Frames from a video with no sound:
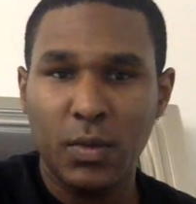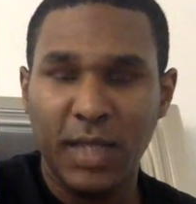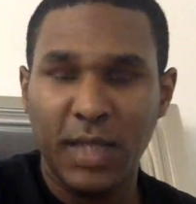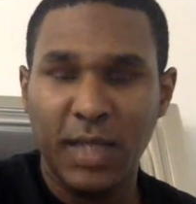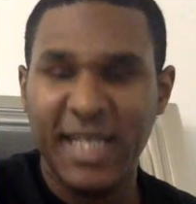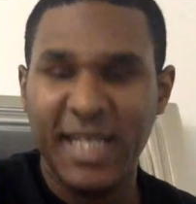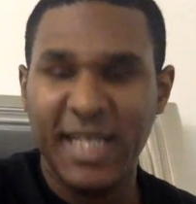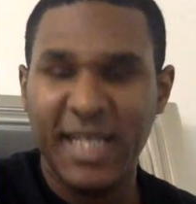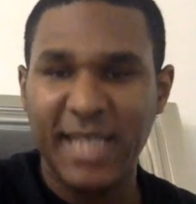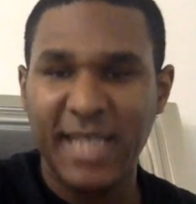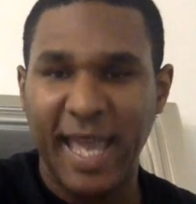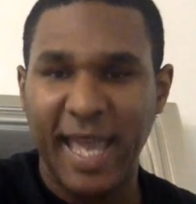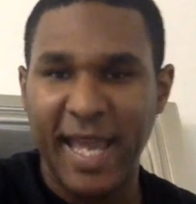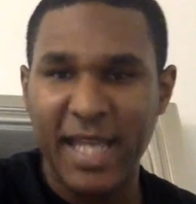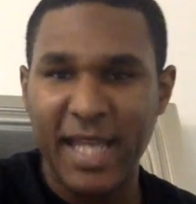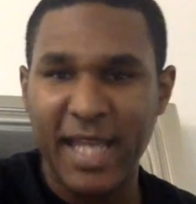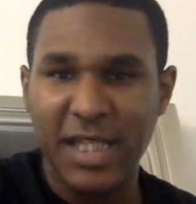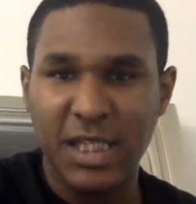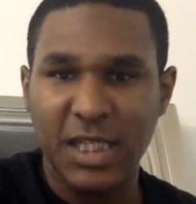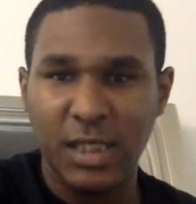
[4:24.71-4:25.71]
East
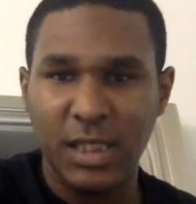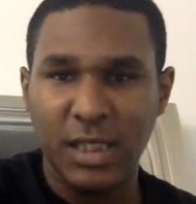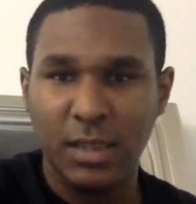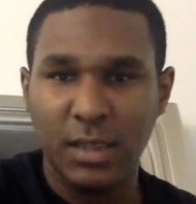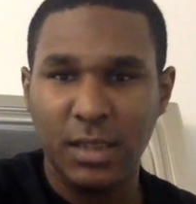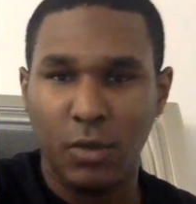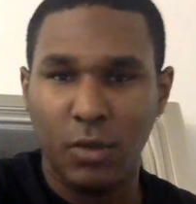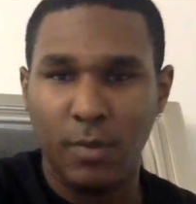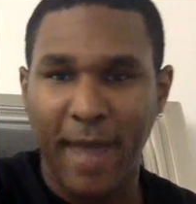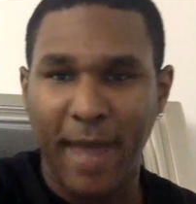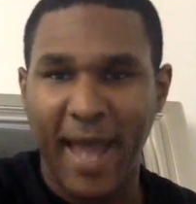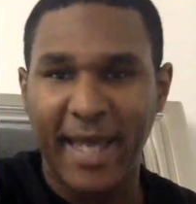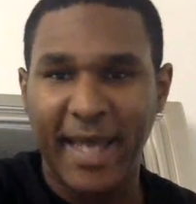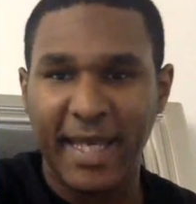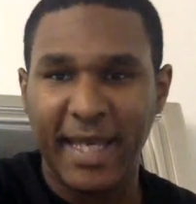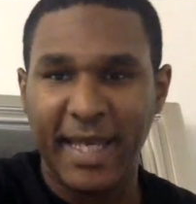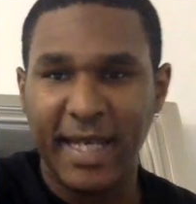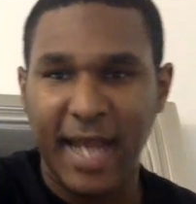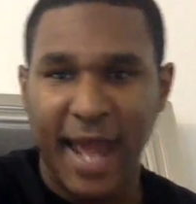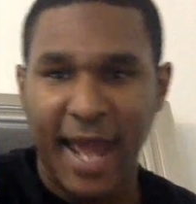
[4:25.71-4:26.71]
Asia or back
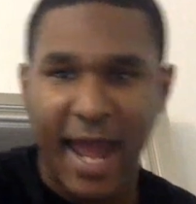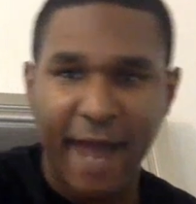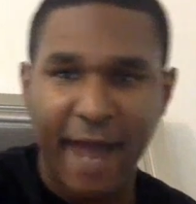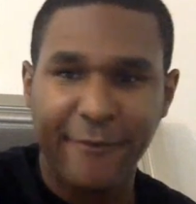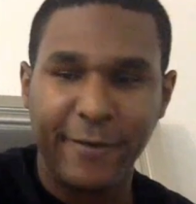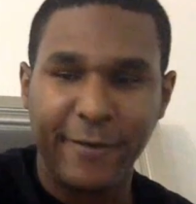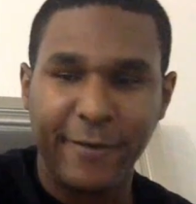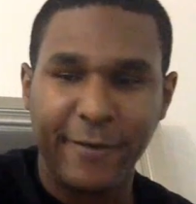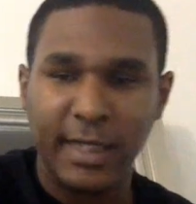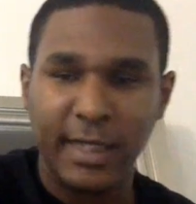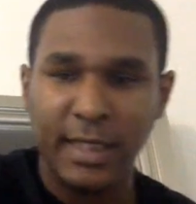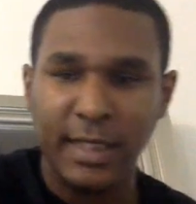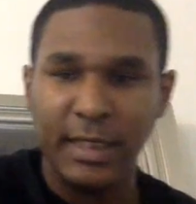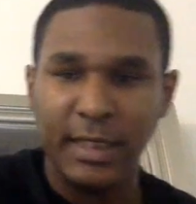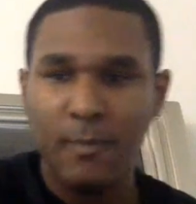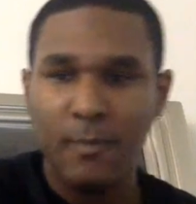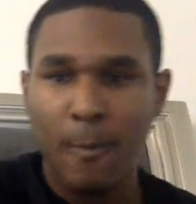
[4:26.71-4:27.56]
into Africa